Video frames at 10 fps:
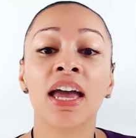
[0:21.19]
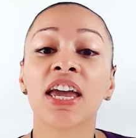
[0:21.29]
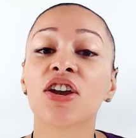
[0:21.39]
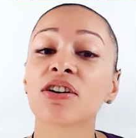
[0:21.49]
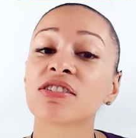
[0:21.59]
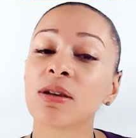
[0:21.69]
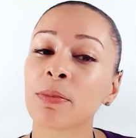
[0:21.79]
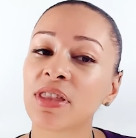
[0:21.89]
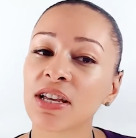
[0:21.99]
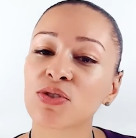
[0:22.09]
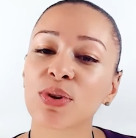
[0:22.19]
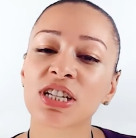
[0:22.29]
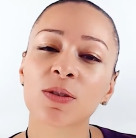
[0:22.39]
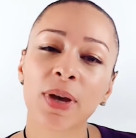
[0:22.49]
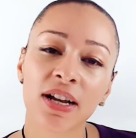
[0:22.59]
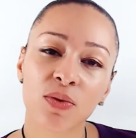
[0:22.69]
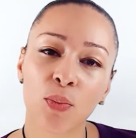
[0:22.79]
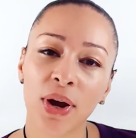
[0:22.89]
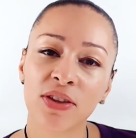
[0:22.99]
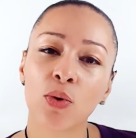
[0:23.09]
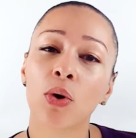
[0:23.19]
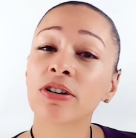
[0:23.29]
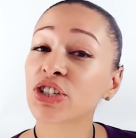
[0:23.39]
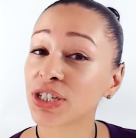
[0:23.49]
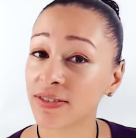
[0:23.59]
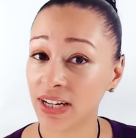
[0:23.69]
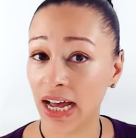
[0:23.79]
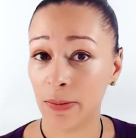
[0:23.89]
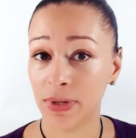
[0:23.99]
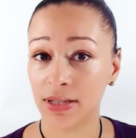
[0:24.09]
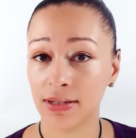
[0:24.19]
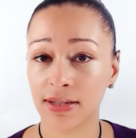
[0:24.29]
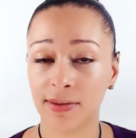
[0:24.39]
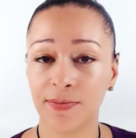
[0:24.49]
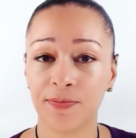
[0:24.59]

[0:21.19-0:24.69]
Here are some things to expect when your shift happens.